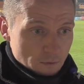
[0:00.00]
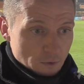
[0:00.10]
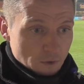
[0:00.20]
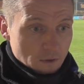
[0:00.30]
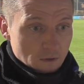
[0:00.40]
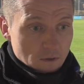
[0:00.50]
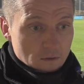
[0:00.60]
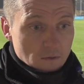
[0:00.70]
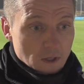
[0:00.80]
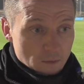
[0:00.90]
you can
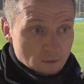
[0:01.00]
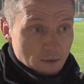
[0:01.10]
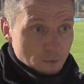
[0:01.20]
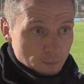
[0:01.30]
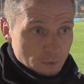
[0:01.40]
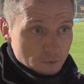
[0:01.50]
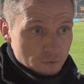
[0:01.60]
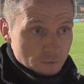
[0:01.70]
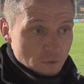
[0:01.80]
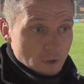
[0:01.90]
keep your head up
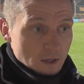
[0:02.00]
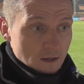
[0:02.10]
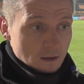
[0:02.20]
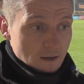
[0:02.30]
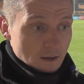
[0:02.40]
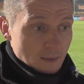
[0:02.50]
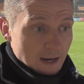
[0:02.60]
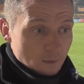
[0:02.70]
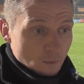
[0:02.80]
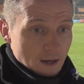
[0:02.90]
because you've done it in a
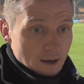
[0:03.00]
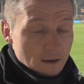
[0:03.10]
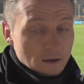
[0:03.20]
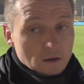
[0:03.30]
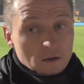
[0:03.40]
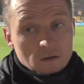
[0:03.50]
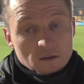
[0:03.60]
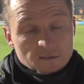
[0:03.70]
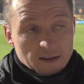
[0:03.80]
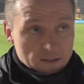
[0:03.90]
manner where
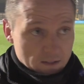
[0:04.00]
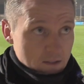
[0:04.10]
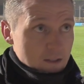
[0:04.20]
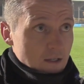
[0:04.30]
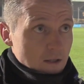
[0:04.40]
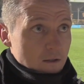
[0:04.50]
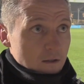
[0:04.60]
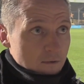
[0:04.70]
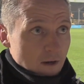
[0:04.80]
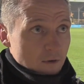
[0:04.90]
the fans can see
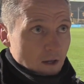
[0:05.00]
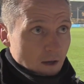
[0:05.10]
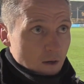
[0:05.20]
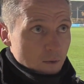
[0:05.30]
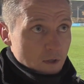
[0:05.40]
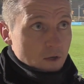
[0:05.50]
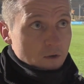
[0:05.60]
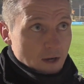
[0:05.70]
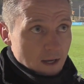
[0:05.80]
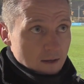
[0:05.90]
you're having a go and you're
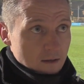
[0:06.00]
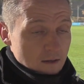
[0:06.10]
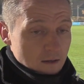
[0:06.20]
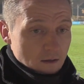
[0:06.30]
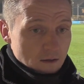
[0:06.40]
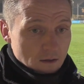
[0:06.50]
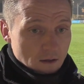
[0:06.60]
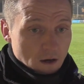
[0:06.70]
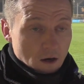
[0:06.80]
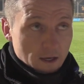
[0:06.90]
creating.
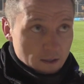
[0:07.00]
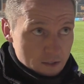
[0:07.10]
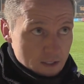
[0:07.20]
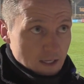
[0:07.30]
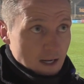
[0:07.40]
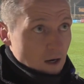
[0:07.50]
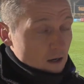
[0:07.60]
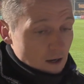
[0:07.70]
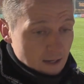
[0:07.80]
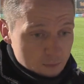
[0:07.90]
I can see that. I
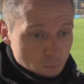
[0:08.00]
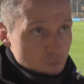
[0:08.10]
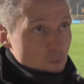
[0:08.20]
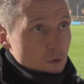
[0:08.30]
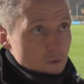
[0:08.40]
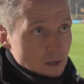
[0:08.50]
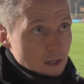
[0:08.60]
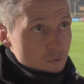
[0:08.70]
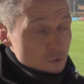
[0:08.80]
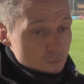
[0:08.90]
can't ask much more of you.